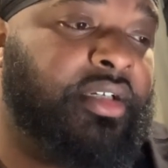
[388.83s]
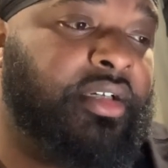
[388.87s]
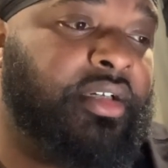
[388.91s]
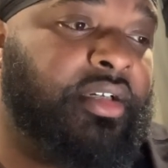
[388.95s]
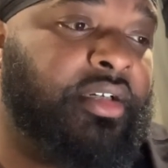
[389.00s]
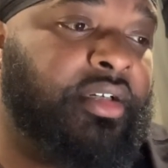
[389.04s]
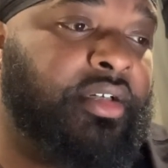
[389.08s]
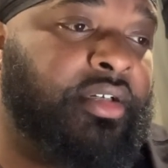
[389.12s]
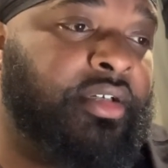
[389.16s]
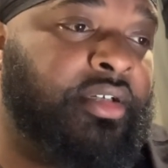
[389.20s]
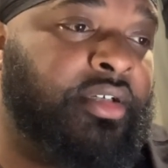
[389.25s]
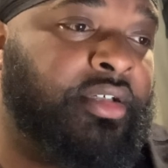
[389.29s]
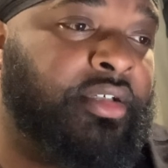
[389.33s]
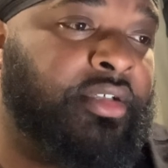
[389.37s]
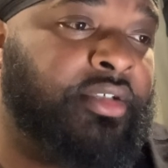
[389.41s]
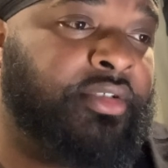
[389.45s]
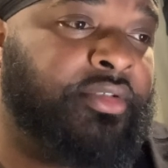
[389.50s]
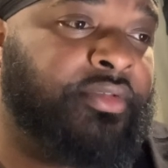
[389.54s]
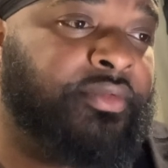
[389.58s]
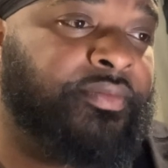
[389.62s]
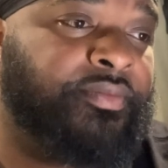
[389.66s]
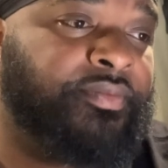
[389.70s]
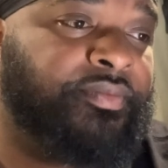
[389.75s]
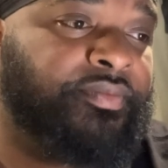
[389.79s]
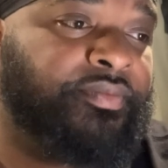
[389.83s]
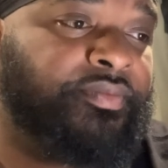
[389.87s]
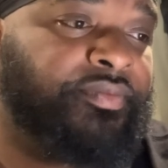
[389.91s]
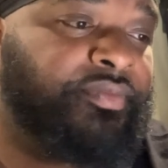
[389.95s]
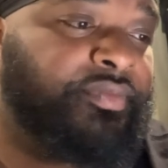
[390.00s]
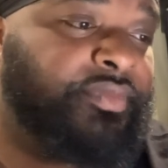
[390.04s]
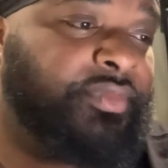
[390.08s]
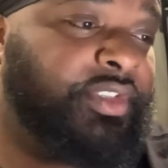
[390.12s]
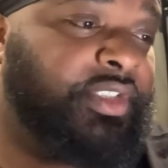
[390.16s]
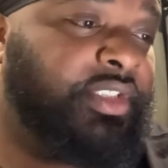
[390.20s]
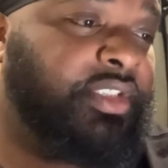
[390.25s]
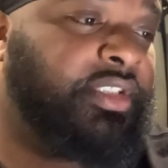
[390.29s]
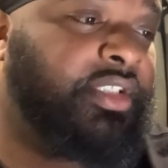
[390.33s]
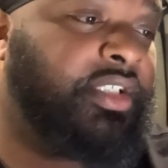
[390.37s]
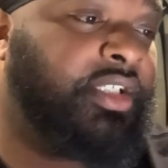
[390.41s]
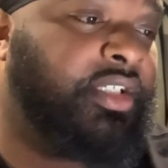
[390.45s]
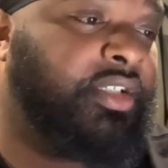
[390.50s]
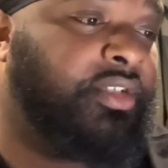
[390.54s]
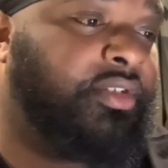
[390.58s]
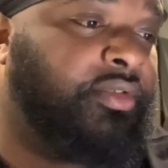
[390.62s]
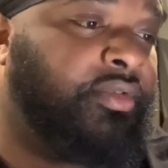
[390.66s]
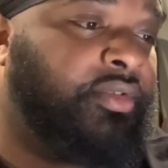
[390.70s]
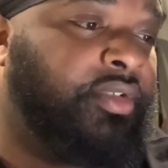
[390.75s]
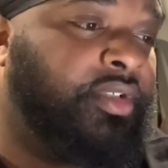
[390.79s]
Uh, let's click
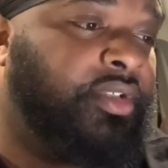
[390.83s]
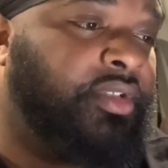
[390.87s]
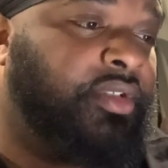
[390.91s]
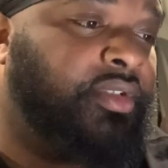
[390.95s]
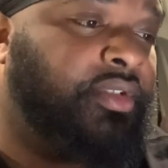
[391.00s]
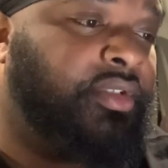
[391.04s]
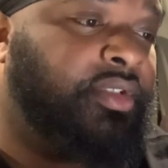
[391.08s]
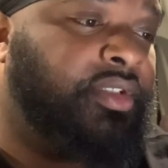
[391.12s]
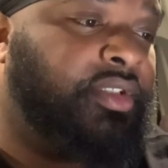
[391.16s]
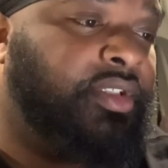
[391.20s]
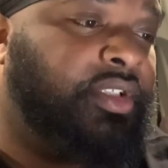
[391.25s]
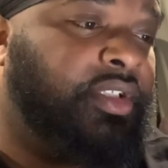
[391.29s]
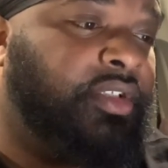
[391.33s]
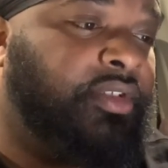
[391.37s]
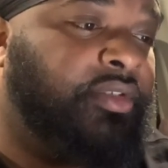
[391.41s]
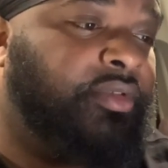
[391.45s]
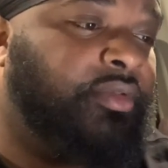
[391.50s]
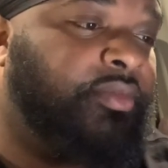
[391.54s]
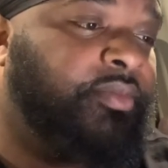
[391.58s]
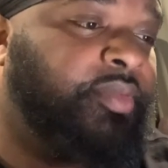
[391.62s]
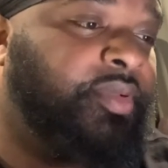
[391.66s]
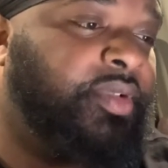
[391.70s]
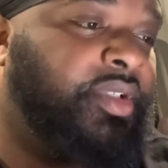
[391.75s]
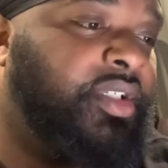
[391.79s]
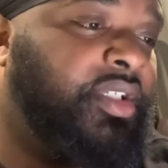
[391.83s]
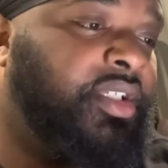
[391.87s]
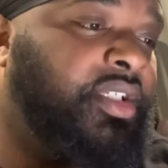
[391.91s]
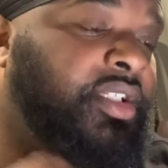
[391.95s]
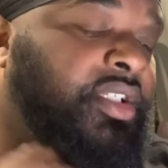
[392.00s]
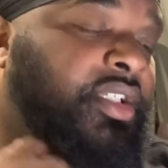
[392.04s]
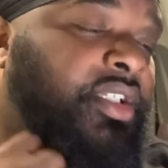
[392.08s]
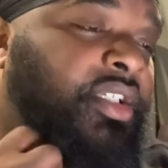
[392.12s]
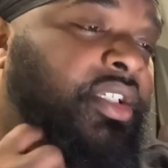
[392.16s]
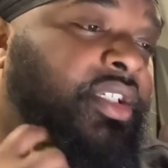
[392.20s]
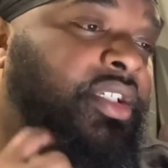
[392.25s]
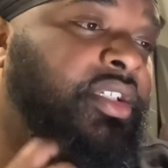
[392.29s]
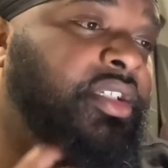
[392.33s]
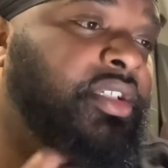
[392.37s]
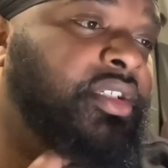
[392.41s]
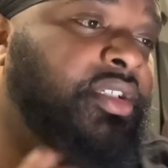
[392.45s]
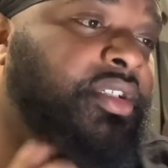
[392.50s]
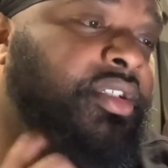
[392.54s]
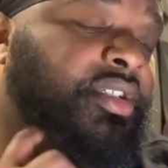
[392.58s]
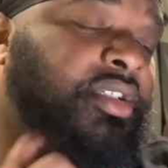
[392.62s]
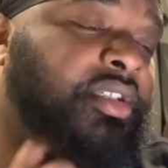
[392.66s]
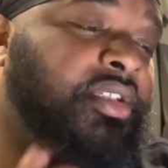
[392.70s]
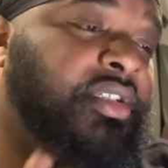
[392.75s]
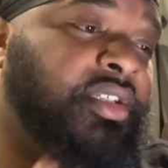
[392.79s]
on it. Let's click on P and D
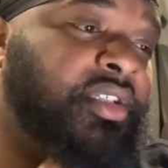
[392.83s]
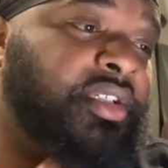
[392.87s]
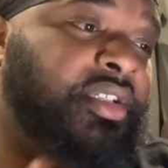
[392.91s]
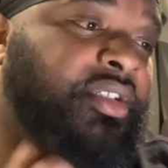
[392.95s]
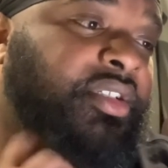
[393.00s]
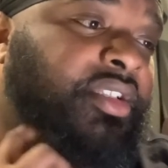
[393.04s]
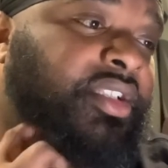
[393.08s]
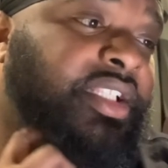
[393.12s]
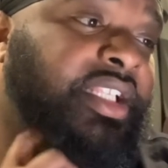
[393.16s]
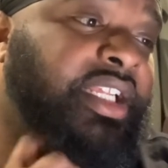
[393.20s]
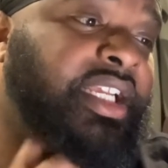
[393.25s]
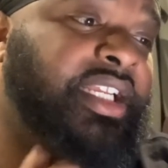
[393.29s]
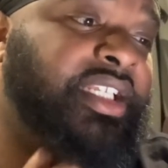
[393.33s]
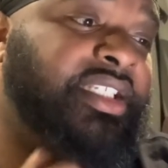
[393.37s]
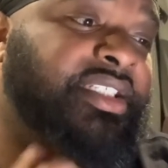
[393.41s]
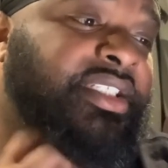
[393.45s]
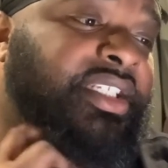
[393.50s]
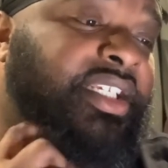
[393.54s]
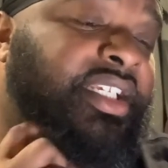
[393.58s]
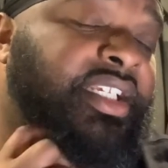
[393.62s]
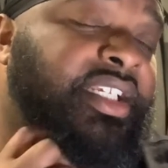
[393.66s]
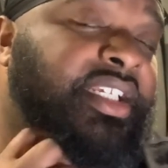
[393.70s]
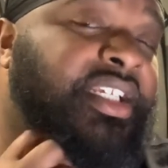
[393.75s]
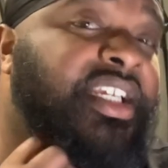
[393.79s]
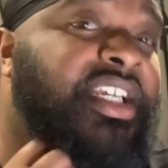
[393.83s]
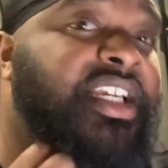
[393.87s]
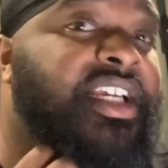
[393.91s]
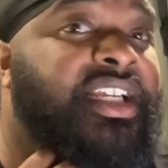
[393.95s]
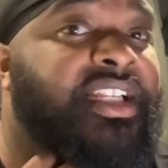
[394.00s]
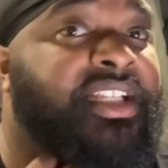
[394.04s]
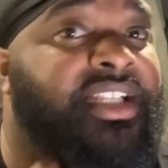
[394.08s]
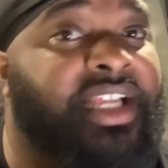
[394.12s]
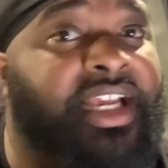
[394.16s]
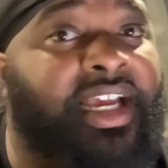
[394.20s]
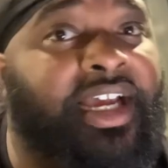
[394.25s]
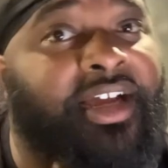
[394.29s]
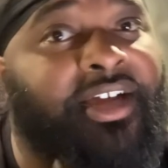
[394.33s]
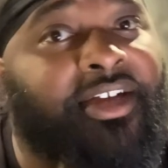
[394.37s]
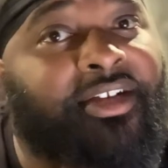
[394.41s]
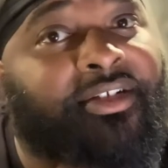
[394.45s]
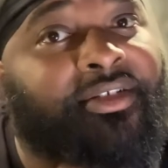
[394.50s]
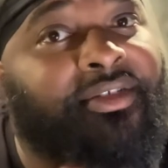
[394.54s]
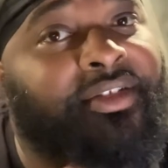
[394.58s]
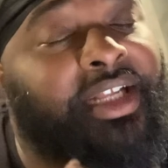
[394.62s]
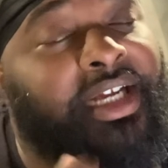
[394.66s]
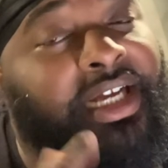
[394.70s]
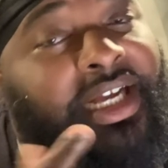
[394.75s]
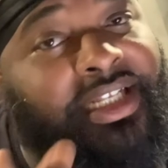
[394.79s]
Class A. Now,
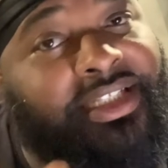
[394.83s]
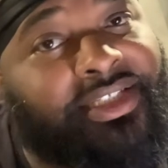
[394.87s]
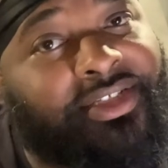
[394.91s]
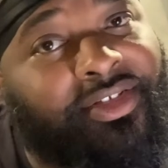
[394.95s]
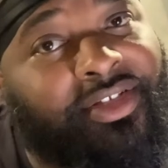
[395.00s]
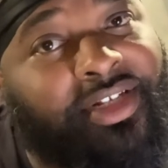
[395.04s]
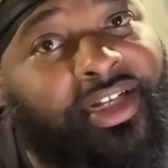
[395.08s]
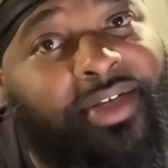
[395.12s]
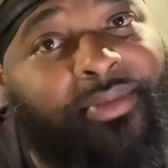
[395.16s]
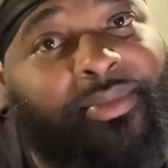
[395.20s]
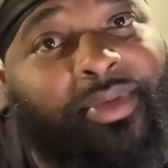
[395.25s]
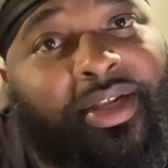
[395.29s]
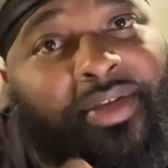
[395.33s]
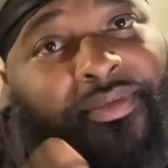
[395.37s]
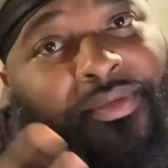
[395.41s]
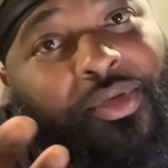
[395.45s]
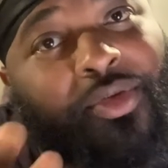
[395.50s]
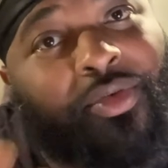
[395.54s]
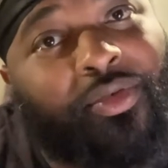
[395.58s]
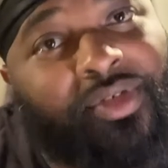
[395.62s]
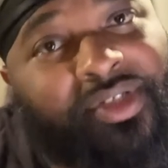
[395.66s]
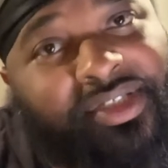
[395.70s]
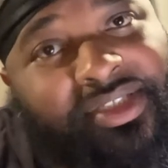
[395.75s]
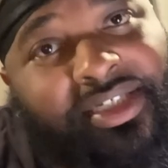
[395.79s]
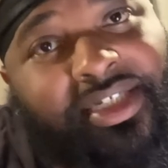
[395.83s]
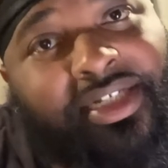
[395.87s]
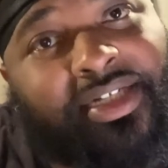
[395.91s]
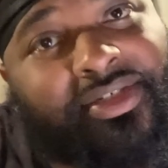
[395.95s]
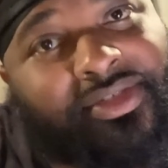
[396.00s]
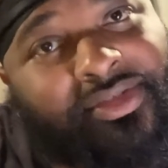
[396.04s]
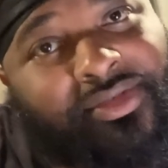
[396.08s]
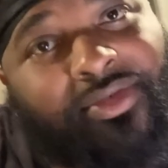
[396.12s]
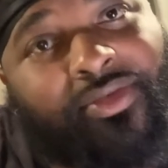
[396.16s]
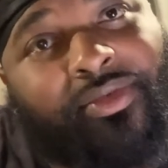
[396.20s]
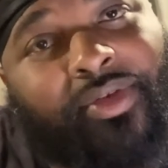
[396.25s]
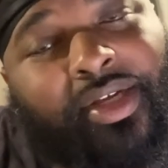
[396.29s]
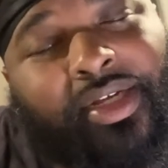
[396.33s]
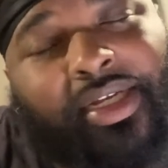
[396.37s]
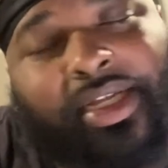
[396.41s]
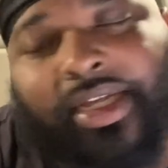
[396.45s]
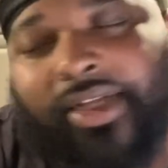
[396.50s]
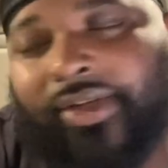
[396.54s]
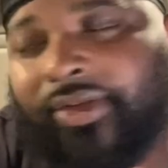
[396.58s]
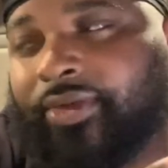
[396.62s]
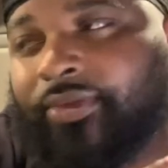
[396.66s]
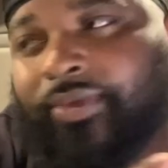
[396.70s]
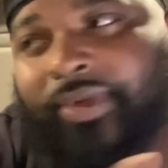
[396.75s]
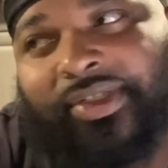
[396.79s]
like I told everybody, if you're going to CDL school right now,
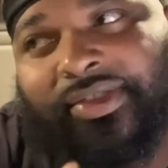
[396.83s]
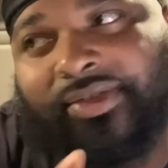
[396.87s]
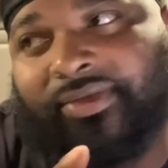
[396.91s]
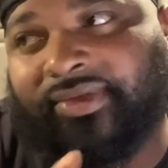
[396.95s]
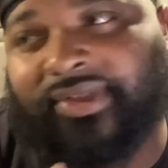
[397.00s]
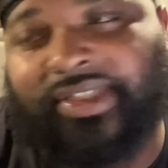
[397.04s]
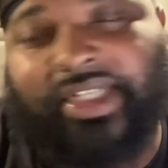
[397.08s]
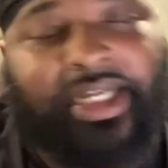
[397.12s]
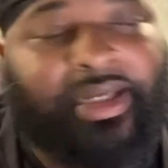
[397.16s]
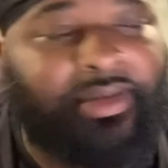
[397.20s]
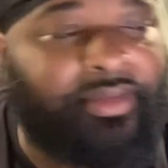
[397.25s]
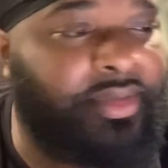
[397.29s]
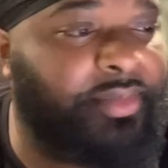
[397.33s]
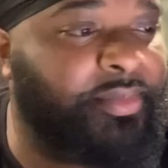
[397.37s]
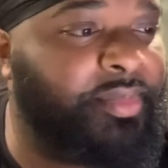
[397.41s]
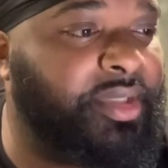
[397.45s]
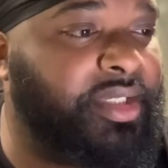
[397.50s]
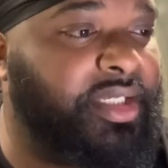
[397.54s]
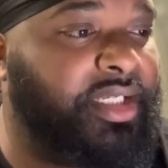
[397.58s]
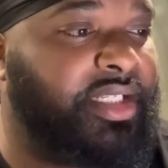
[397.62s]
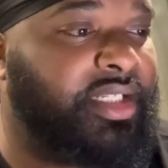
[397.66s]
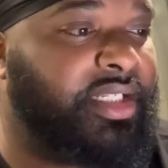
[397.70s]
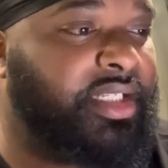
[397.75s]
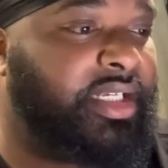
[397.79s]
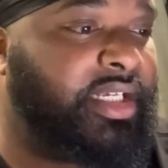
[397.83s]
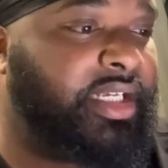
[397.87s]
don't waste your time to be get the